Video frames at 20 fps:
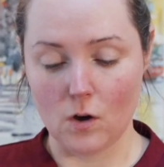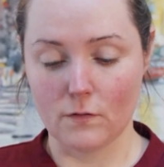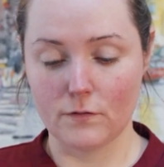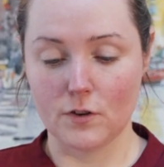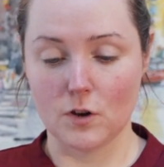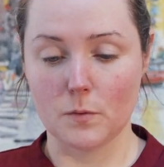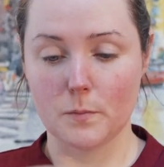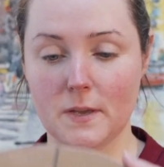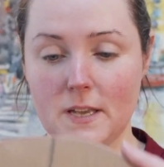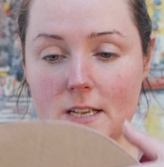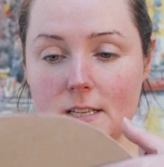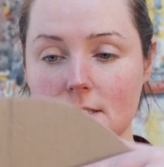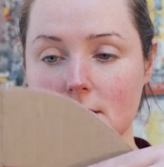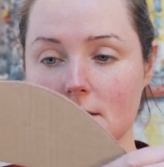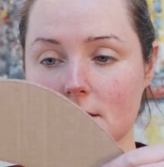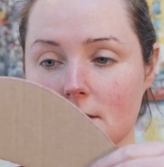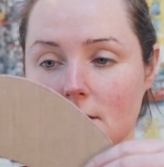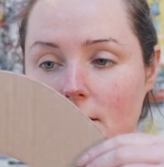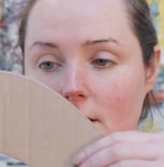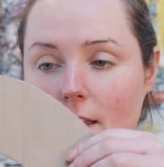of your
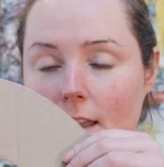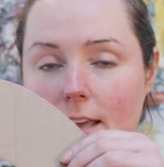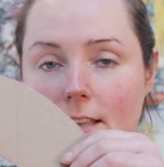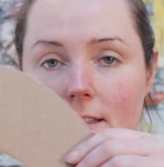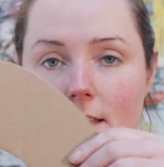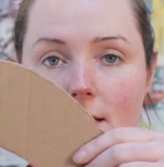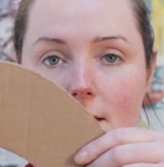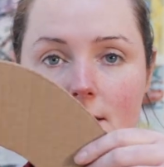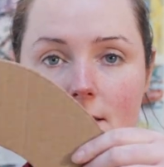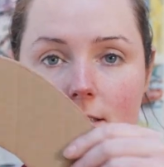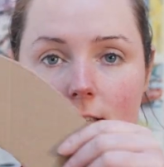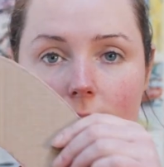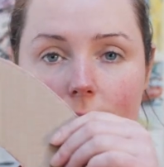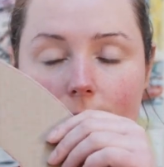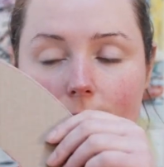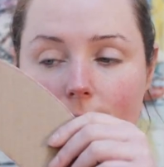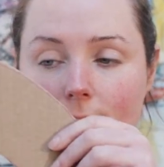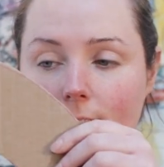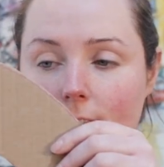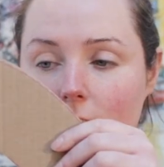piece like this,
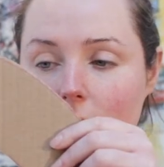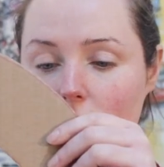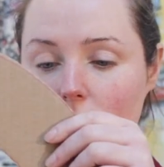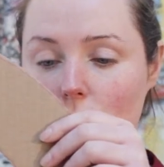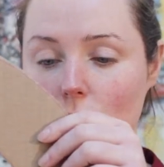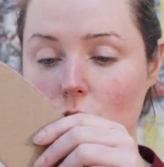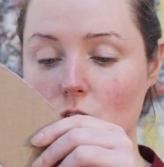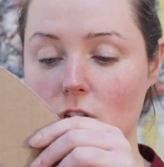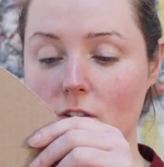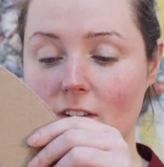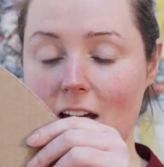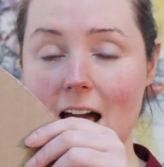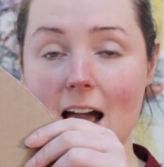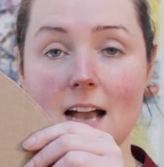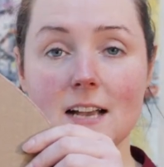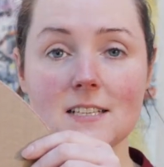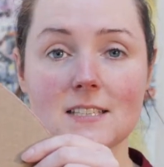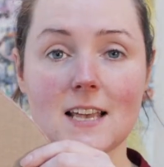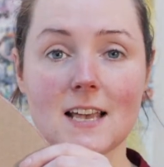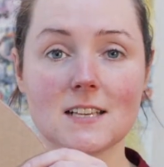so that you have
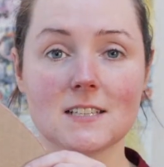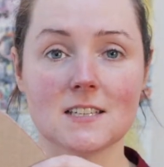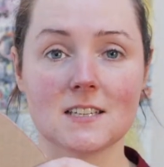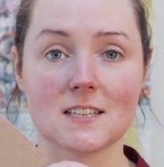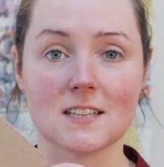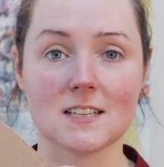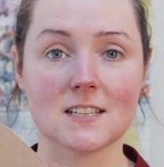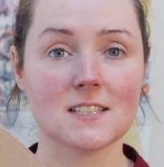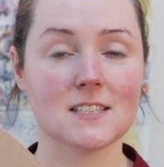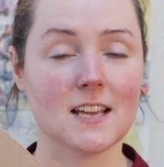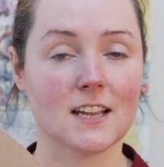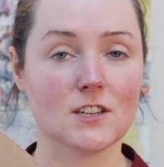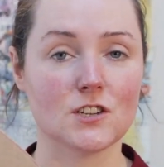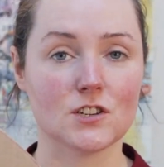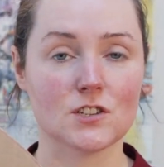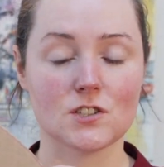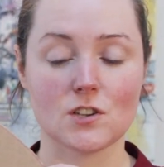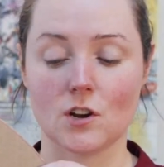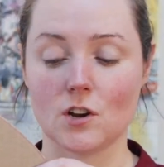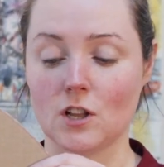access to this
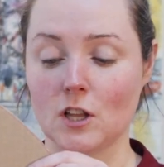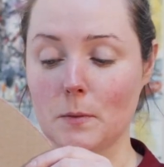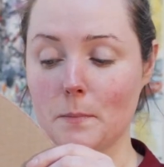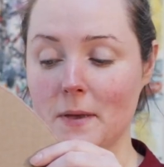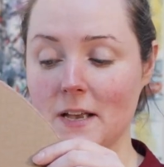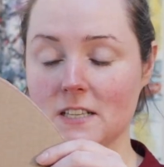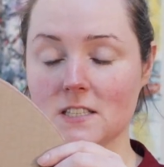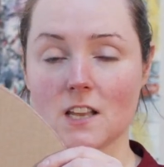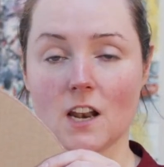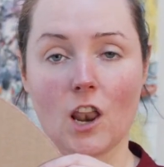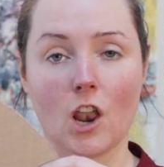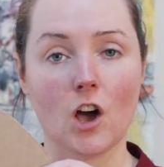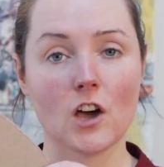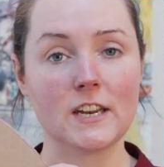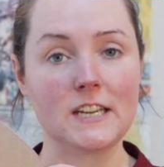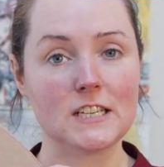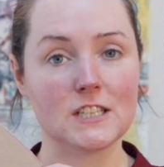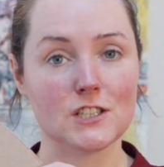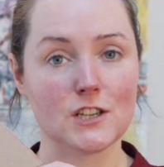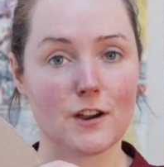center circle. It makes it a
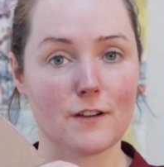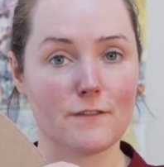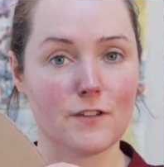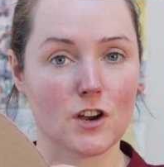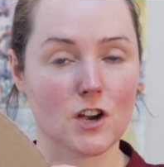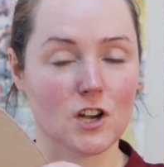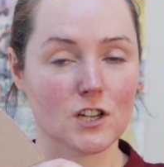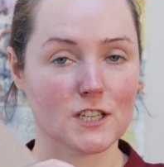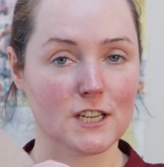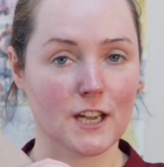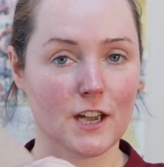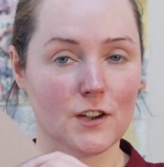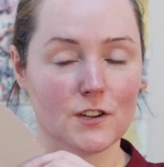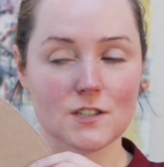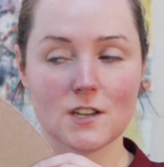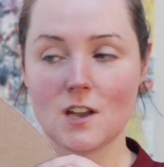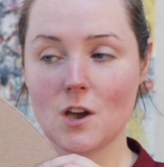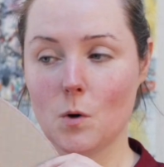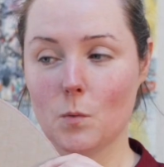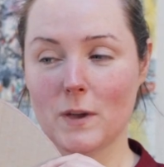lot easier for cutting
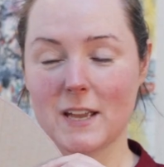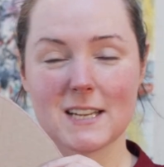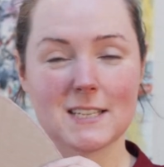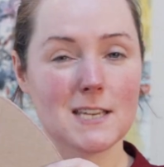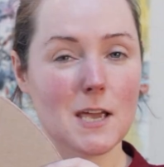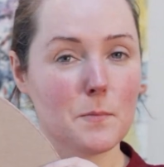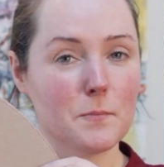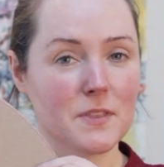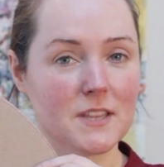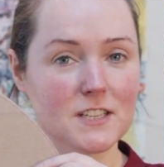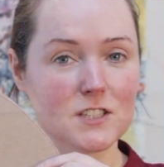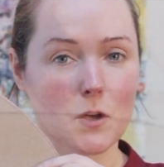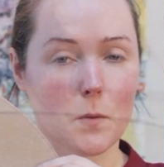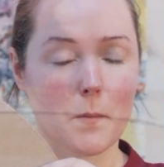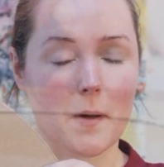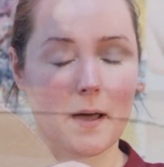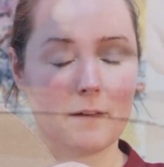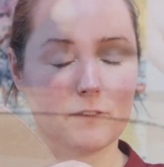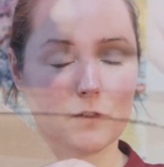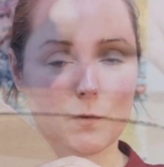out. We can tape this
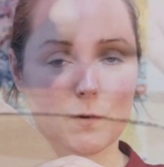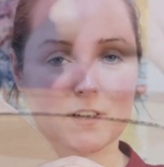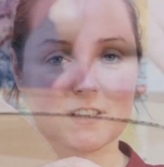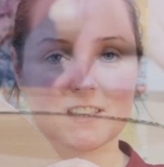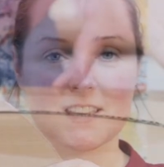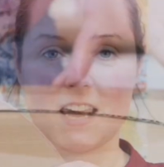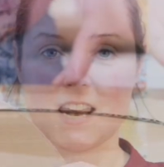up afterwards